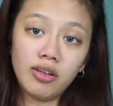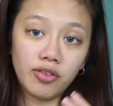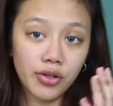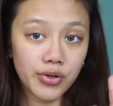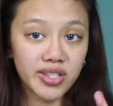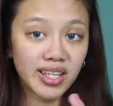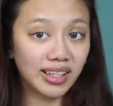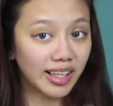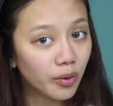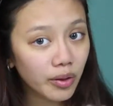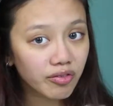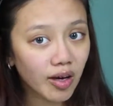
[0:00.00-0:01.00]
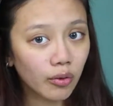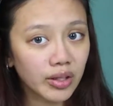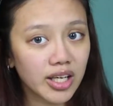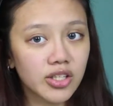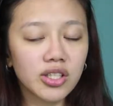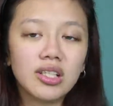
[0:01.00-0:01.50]
if you're using liquid
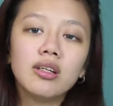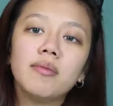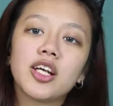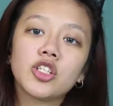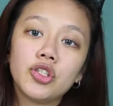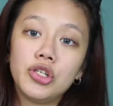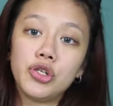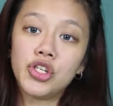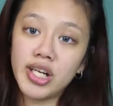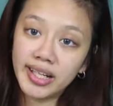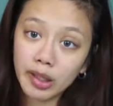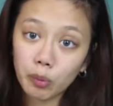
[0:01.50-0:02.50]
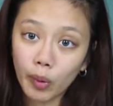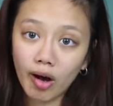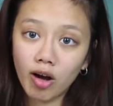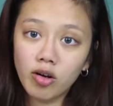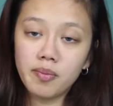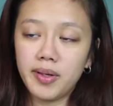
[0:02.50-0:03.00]
foundation, make sure you shake it
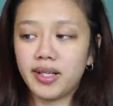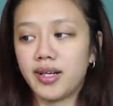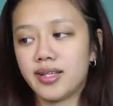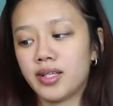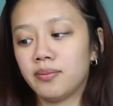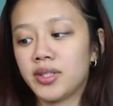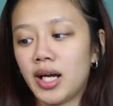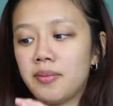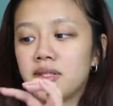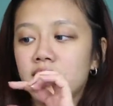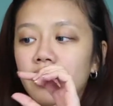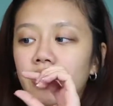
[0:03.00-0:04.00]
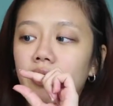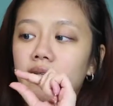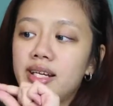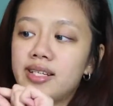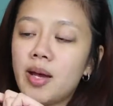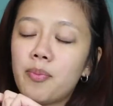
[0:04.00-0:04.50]
well, because sometimes
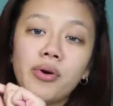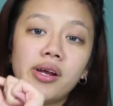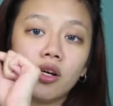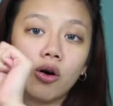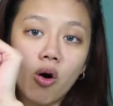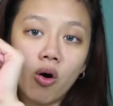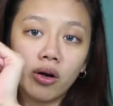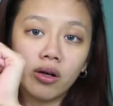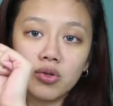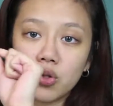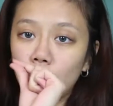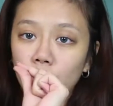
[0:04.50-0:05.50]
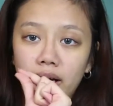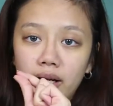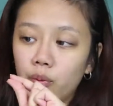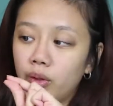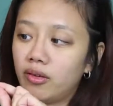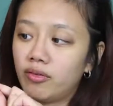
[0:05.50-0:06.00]
they separate the oils or like
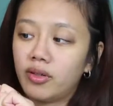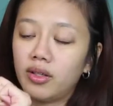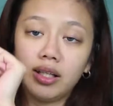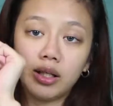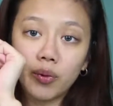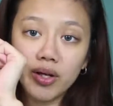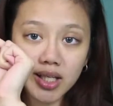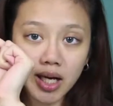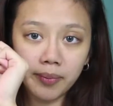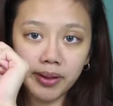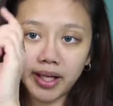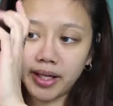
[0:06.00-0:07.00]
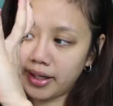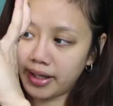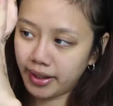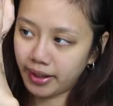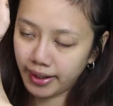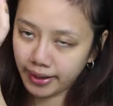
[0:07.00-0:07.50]
whatever liquids up there
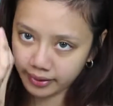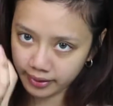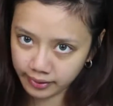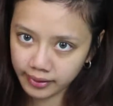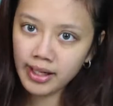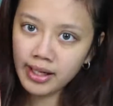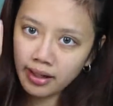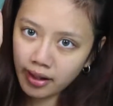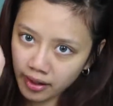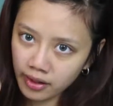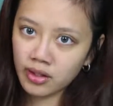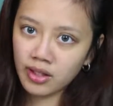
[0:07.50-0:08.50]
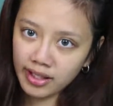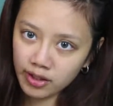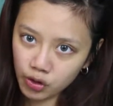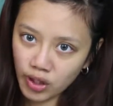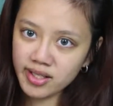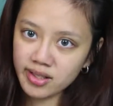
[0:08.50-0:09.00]
and then like the other like
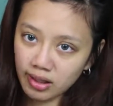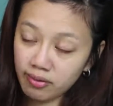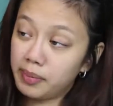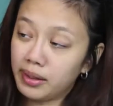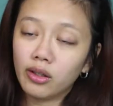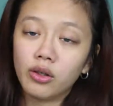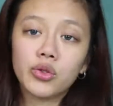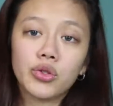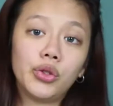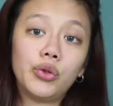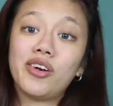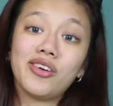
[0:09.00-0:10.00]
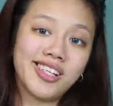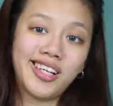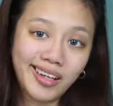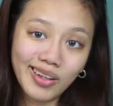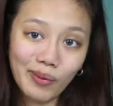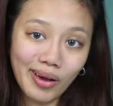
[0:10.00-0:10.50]
dry stuff below, so you want to
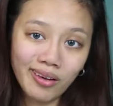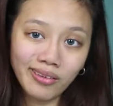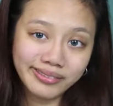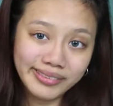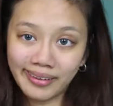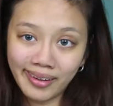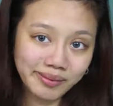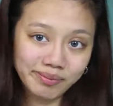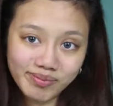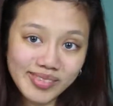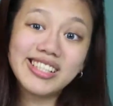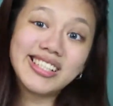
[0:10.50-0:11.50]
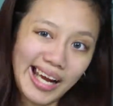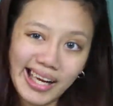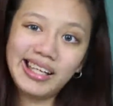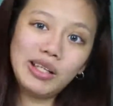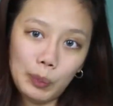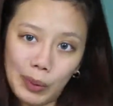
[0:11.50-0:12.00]
shake it well, you know?
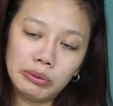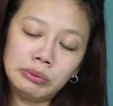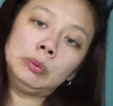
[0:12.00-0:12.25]
Shake it well.